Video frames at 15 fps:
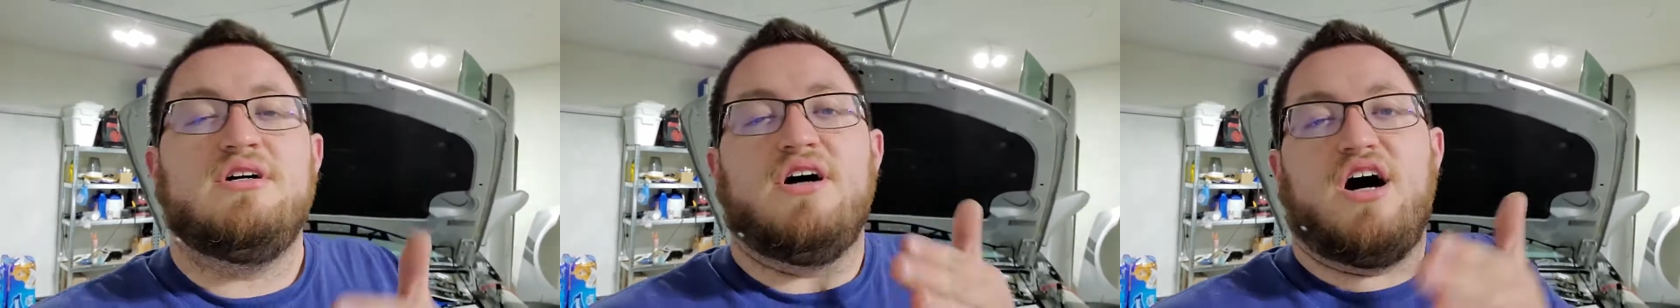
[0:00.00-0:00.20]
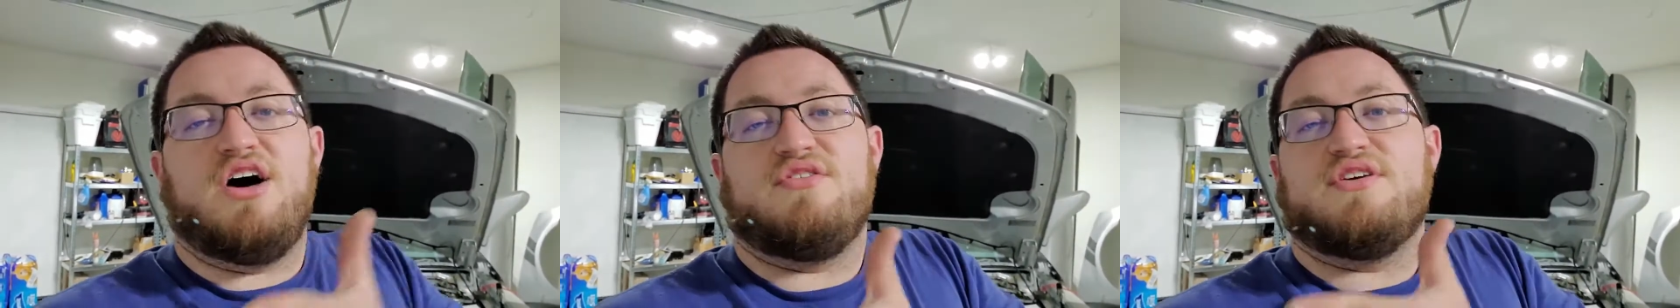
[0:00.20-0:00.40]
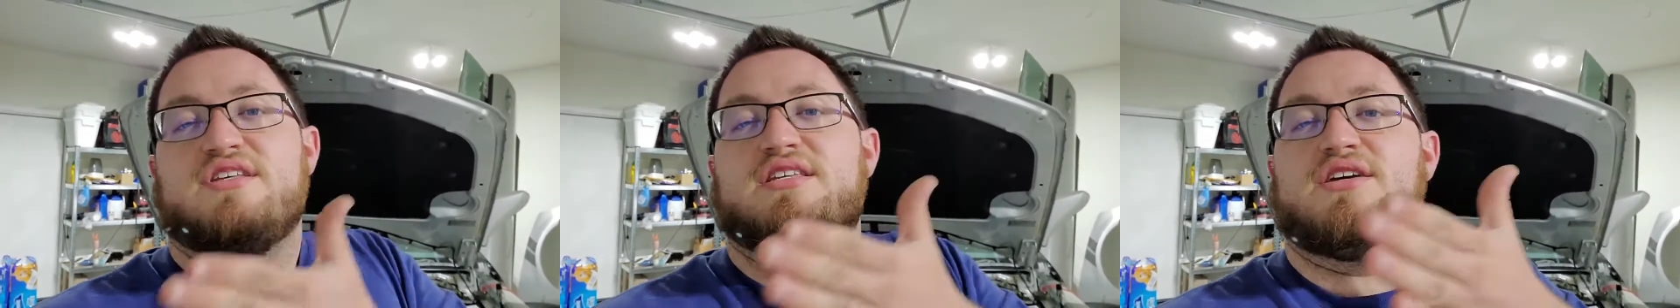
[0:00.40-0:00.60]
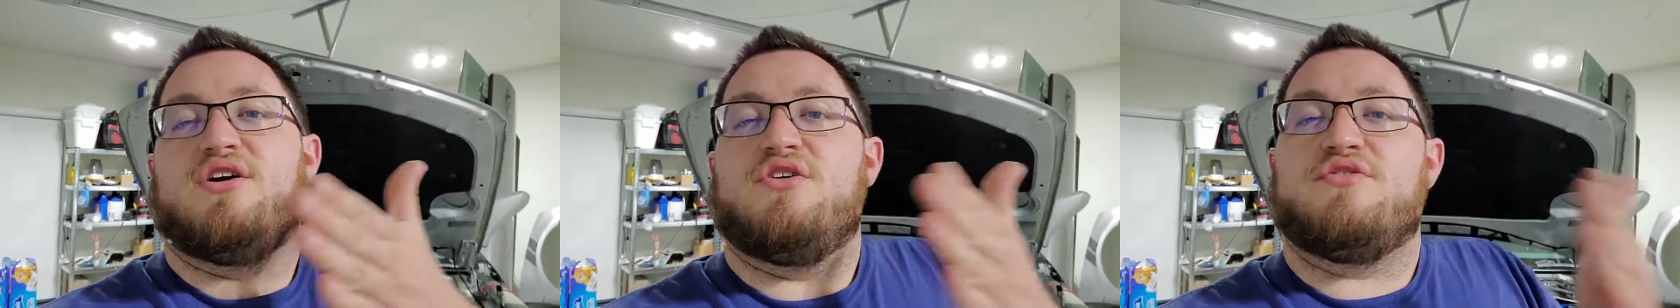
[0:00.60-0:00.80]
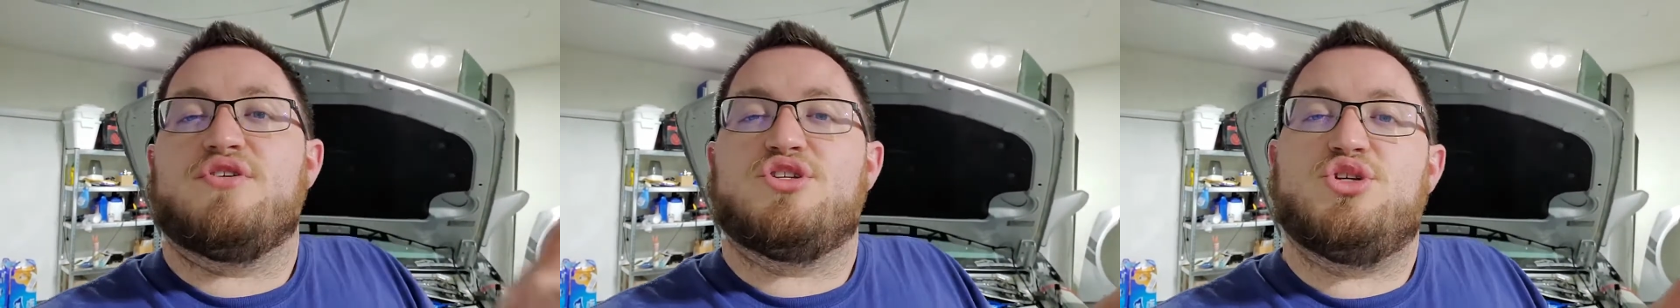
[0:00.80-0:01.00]
obviously
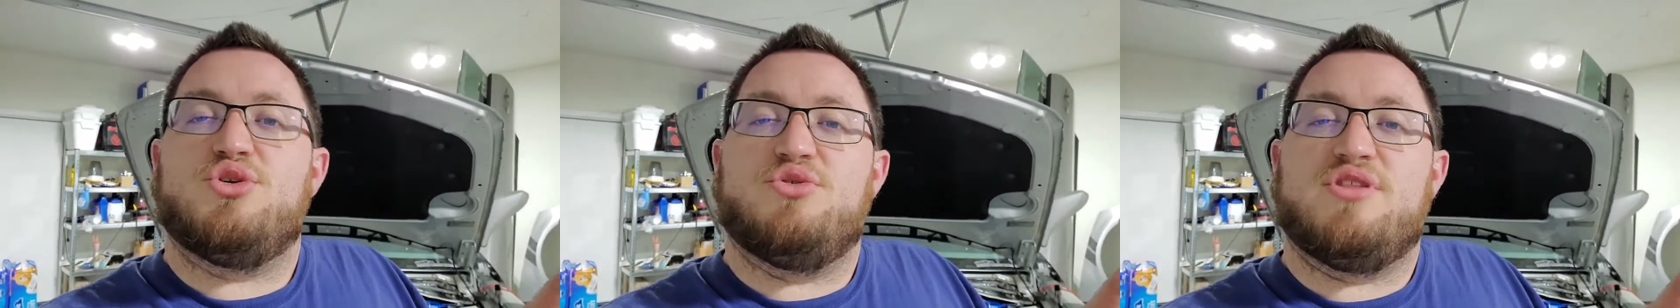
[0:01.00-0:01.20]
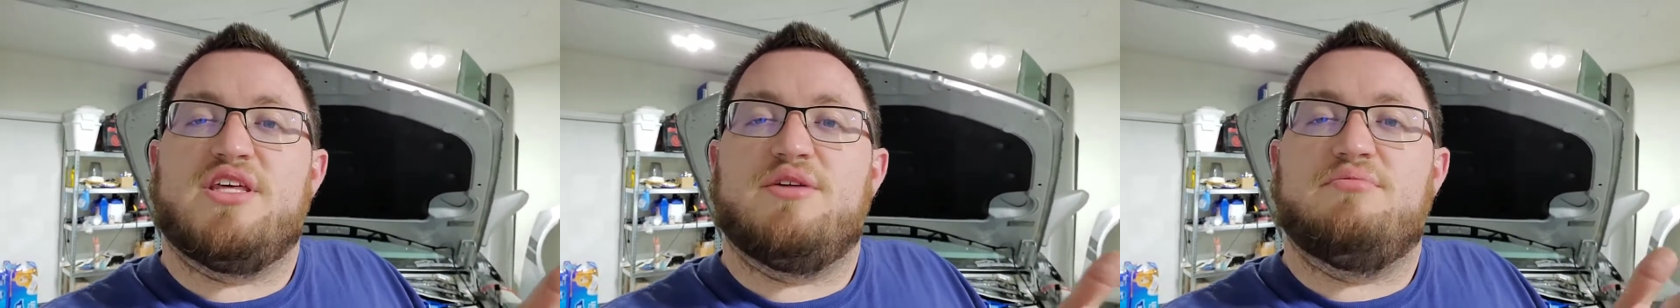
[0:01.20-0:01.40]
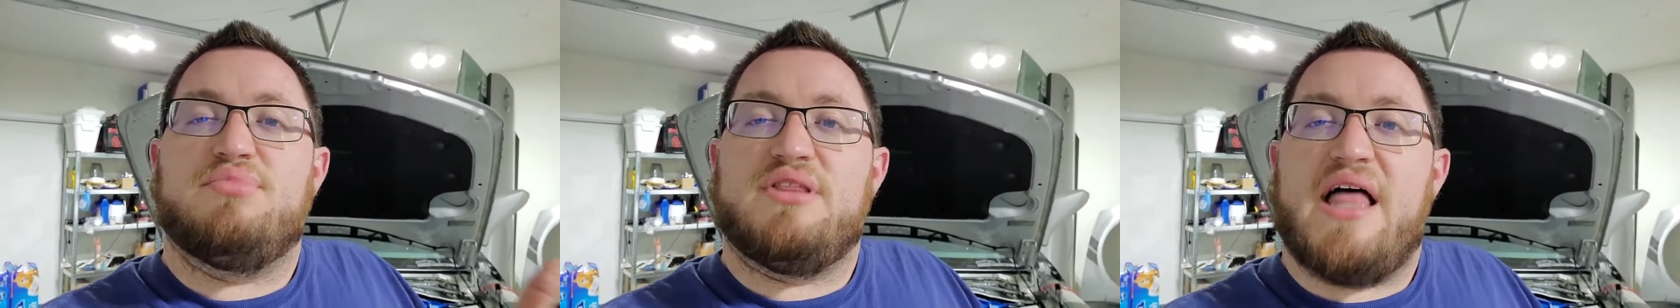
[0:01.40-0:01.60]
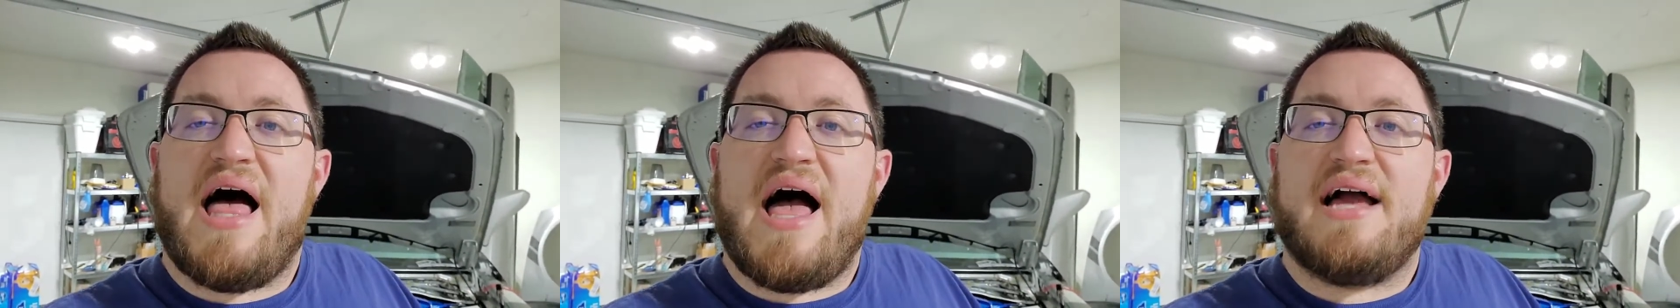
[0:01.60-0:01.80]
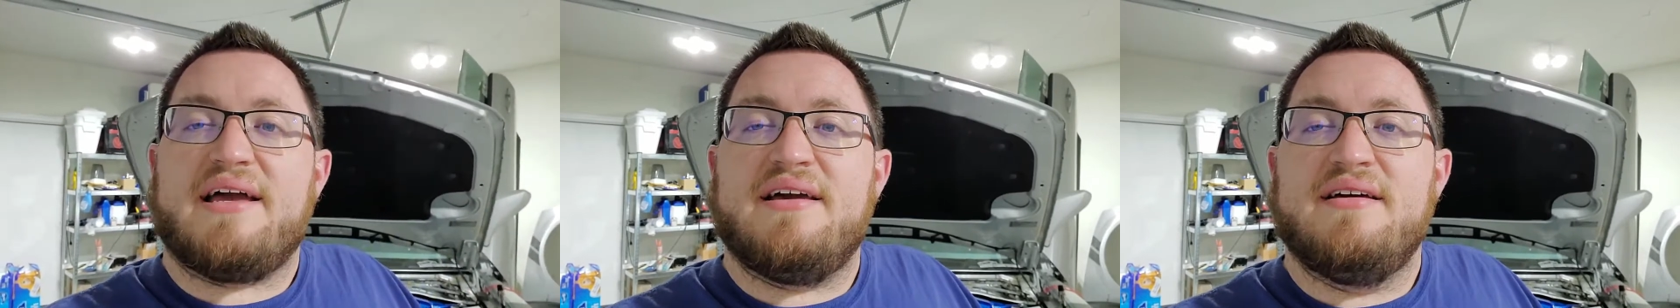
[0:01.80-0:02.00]
over to the
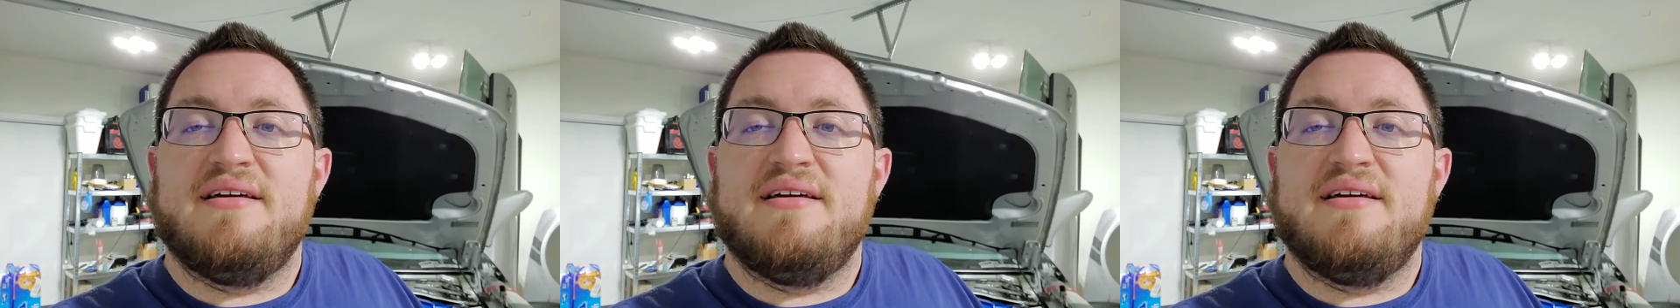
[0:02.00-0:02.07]
black.